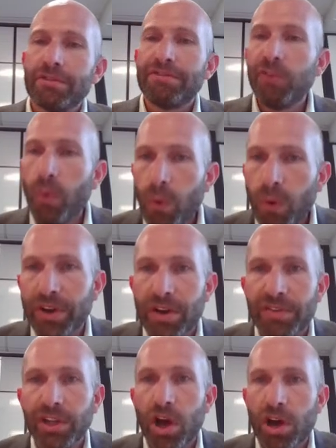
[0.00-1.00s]
forward
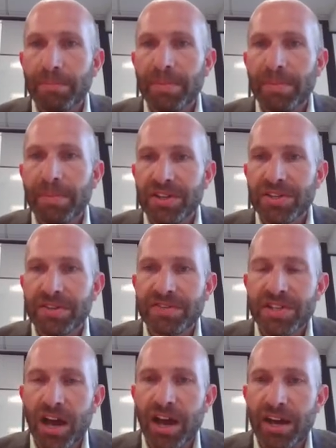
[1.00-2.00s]
over long periods of
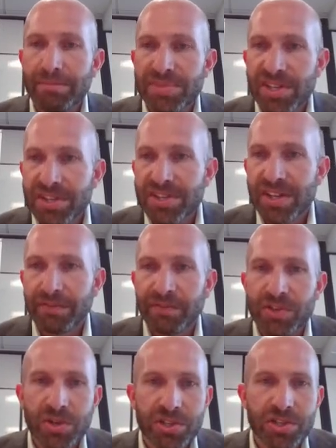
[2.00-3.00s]
time, since the
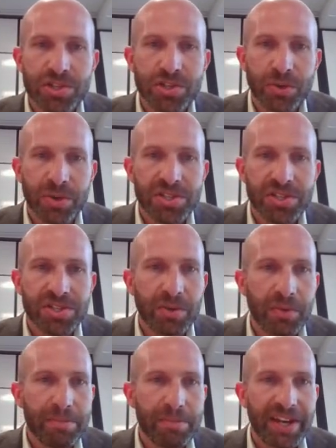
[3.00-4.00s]
infrastructure choices
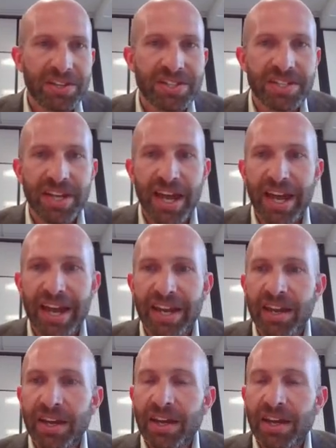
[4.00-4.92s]
that we make today